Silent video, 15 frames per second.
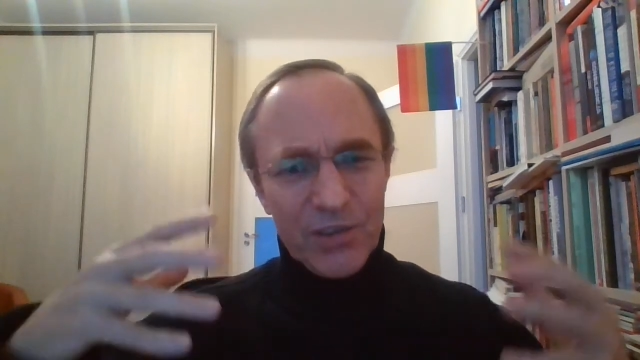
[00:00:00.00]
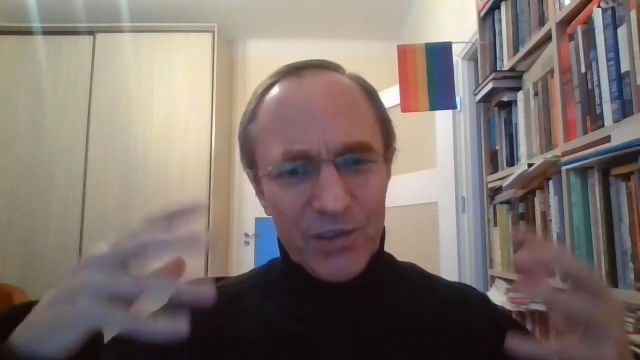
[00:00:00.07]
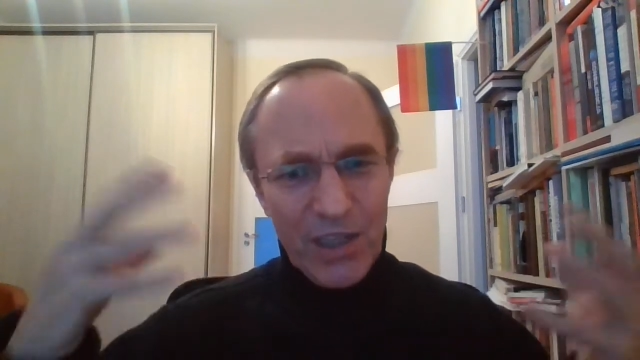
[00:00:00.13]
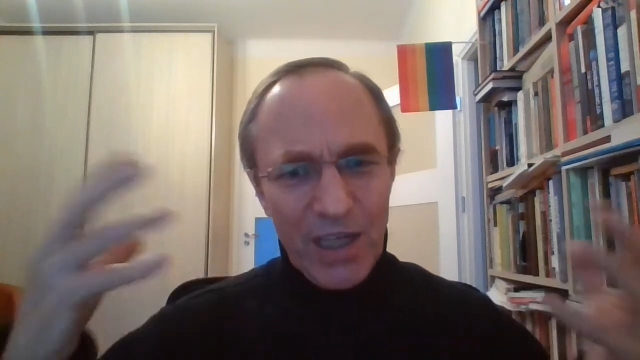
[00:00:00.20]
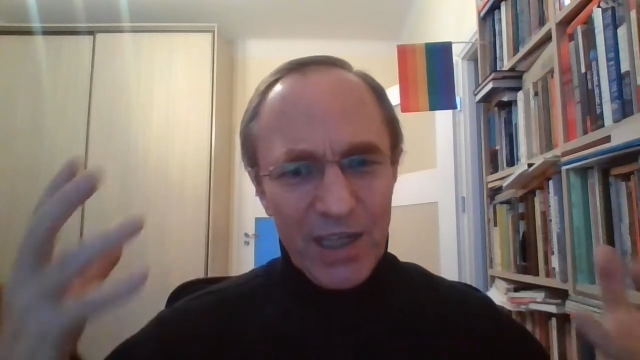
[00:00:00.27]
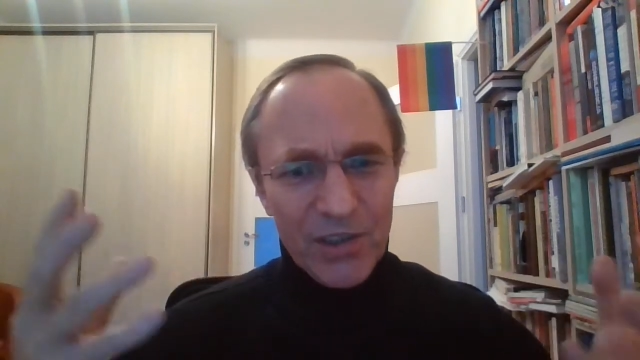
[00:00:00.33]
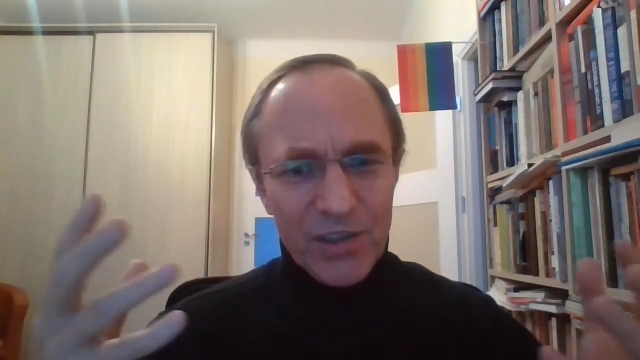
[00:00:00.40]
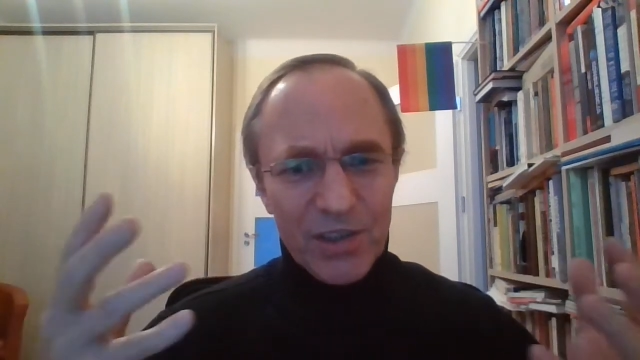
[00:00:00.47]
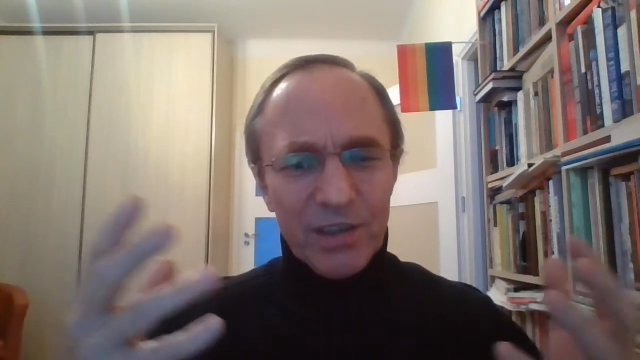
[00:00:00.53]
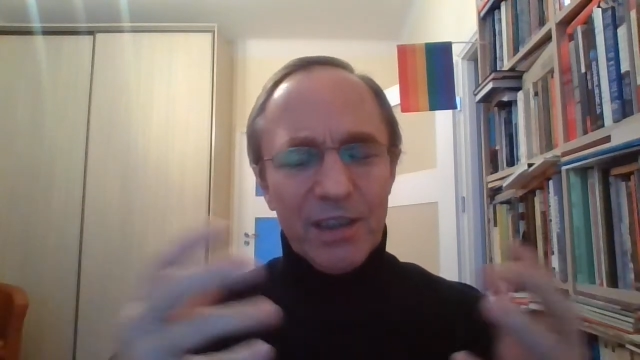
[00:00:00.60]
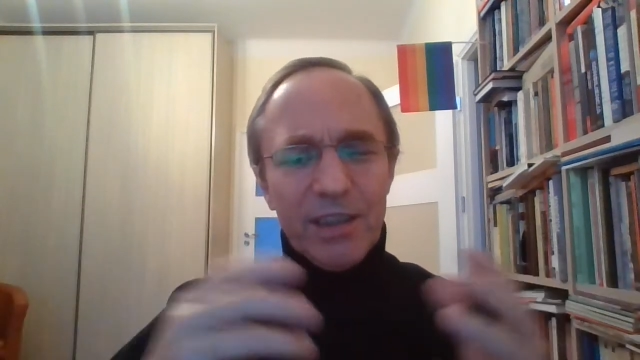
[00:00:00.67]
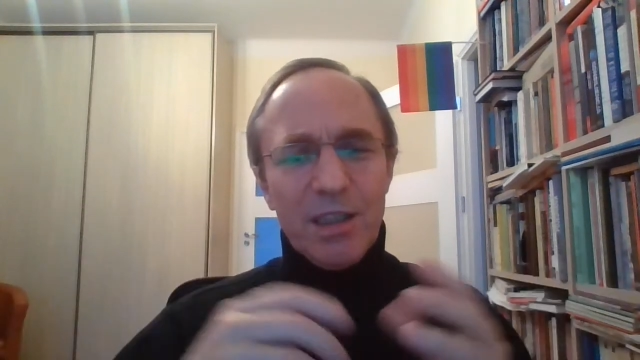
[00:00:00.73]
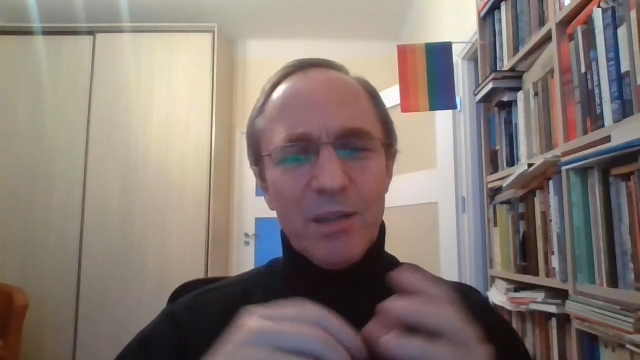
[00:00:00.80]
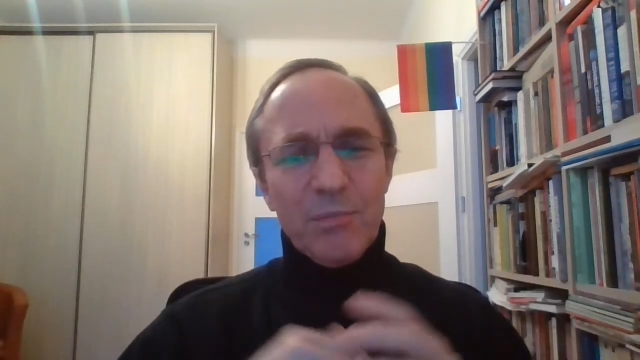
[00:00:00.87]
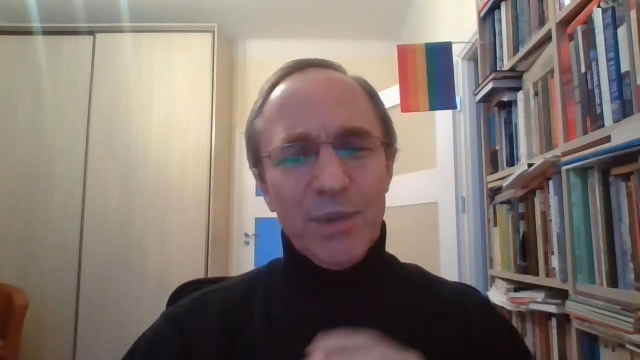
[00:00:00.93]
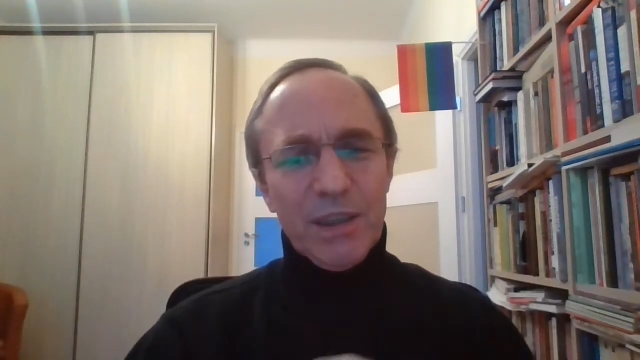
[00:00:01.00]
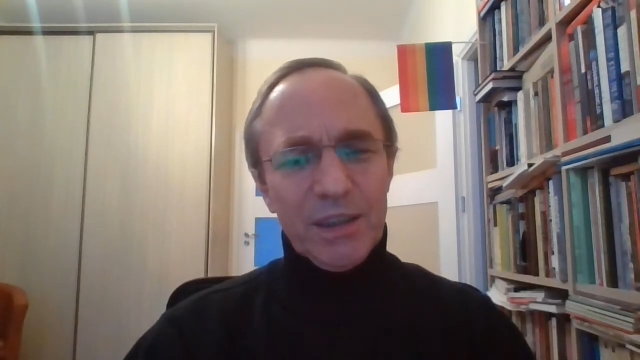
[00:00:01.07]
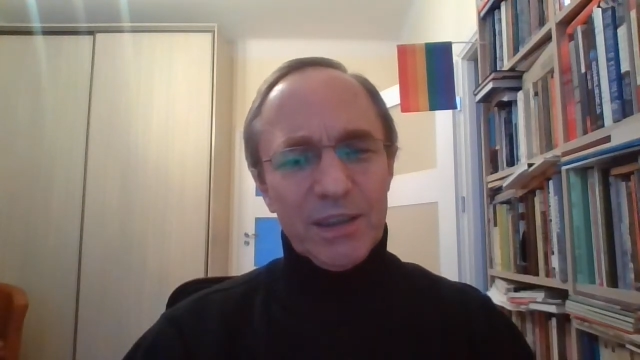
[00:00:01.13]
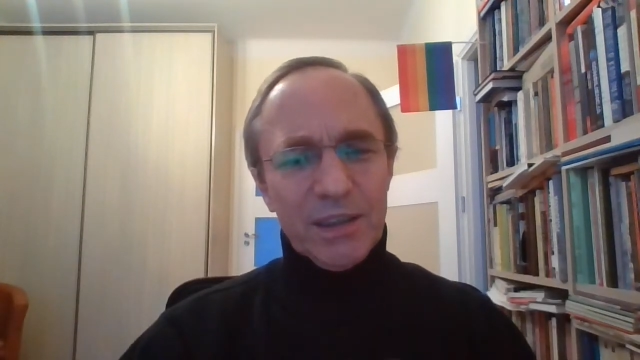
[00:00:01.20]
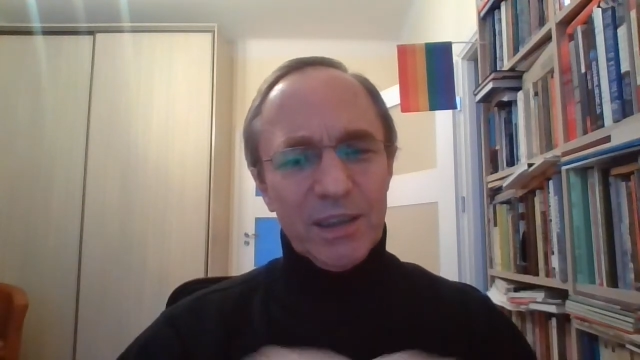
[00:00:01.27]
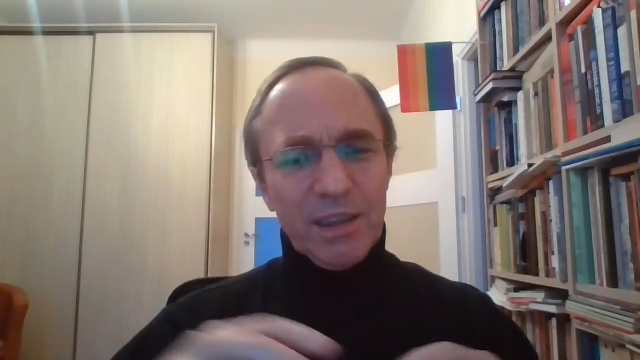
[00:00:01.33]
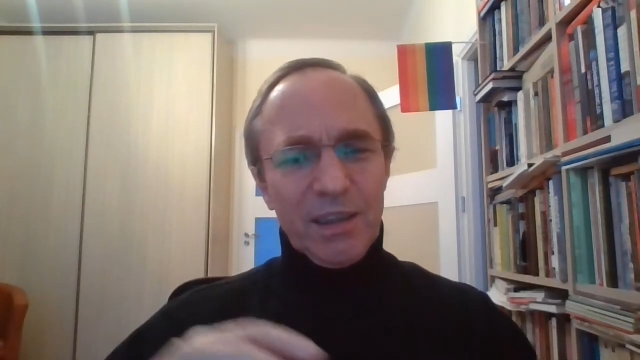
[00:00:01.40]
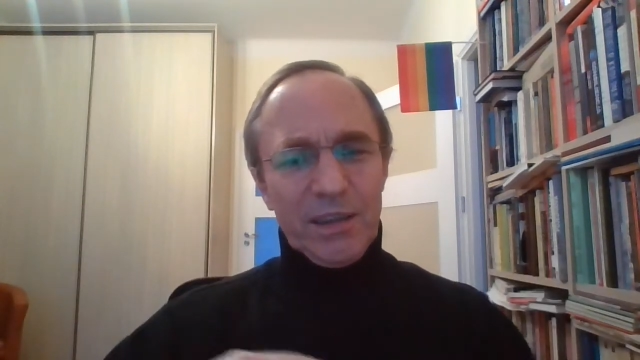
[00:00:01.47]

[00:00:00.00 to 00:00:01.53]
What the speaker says: changed a little bit,